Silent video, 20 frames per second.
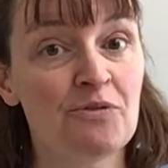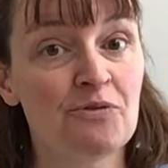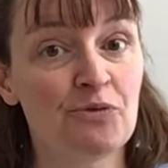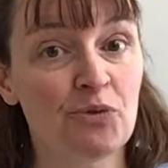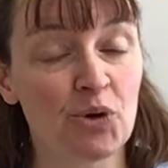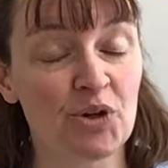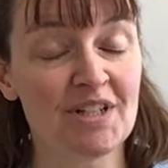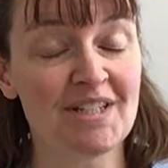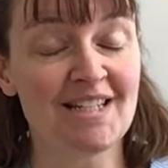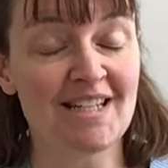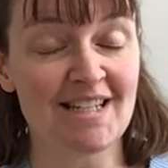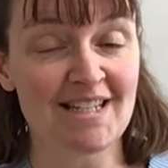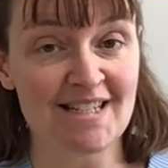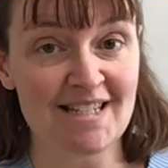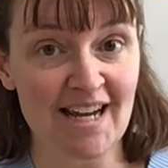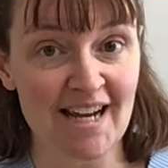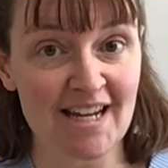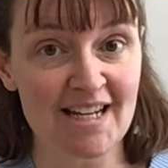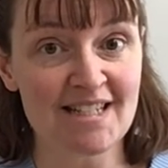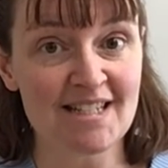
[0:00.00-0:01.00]
For
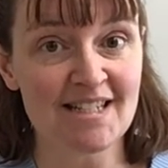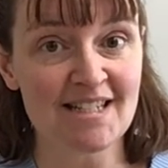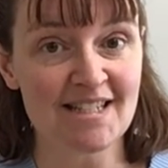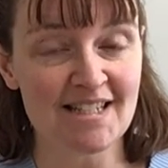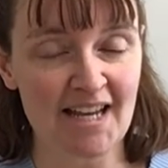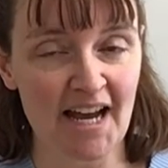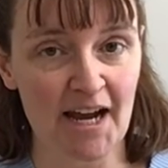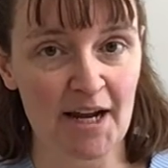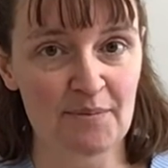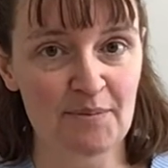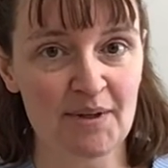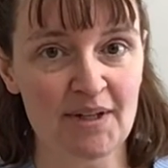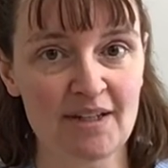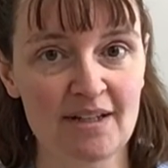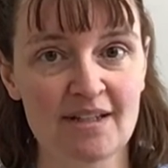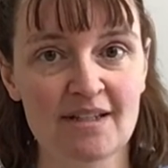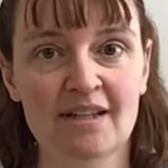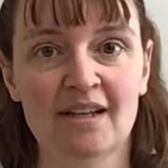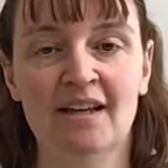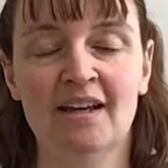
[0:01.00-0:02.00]
today's
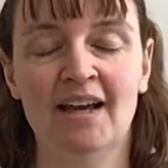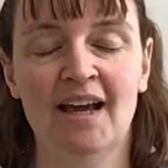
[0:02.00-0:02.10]
assignment,